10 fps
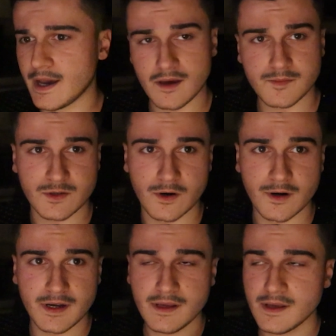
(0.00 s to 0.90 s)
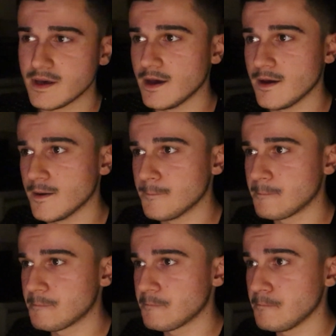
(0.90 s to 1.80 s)
am sorry,
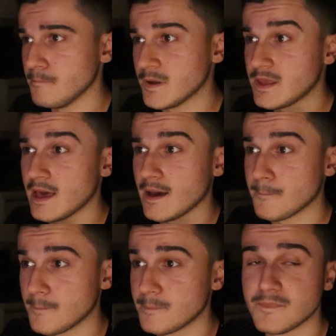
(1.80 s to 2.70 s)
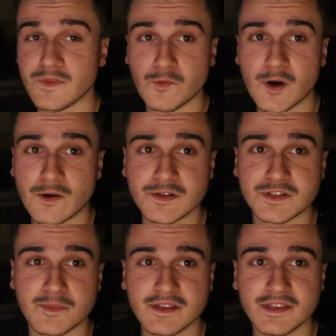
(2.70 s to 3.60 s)
but yeah, tomorrow is
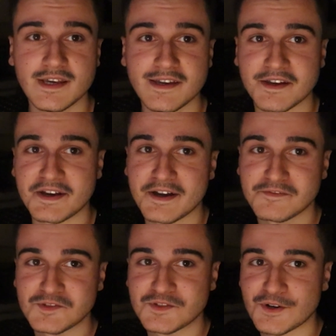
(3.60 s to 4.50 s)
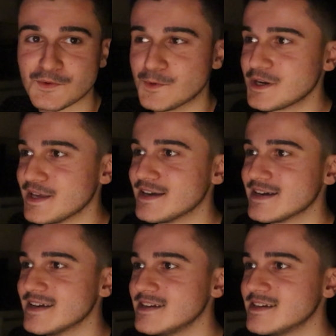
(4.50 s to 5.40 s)
a Monday and I have to start working
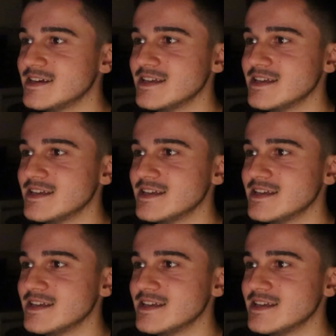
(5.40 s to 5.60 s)
again,